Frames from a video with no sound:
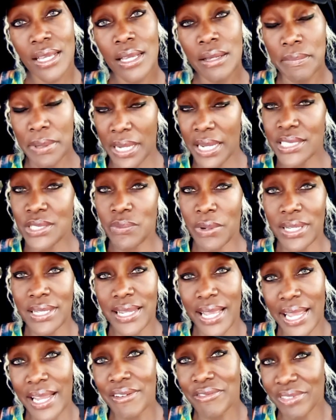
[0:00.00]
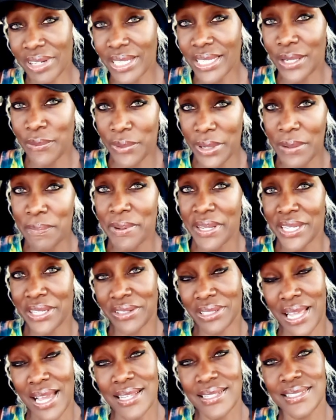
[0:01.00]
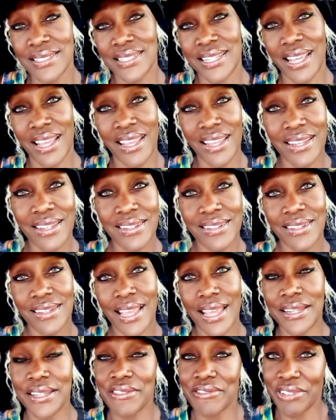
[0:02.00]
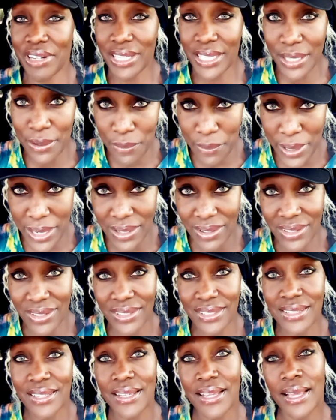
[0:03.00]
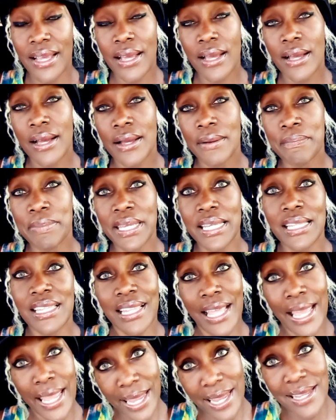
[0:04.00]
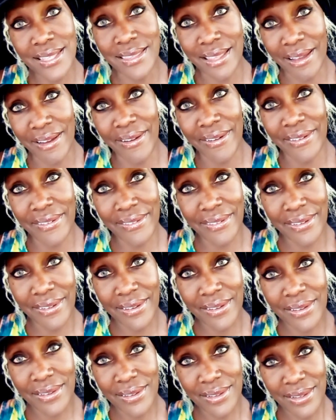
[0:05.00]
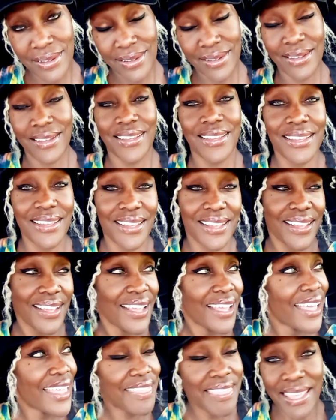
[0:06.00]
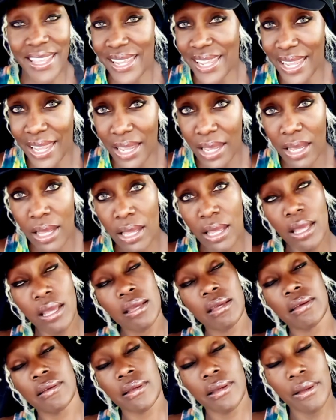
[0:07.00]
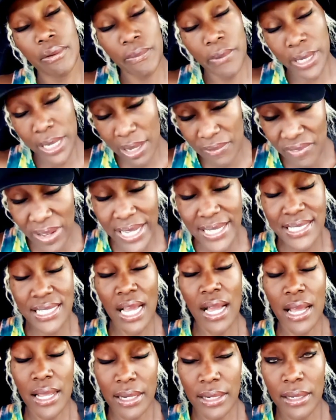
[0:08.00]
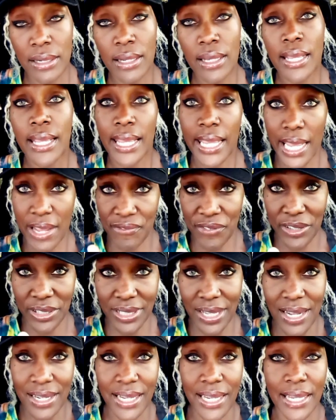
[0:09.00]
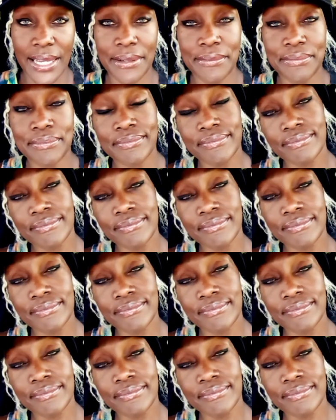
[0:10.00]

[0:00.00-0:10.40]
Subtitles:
because one day it really will be your last day, and you really will be laying there thinking, what have I done? If you're lucky.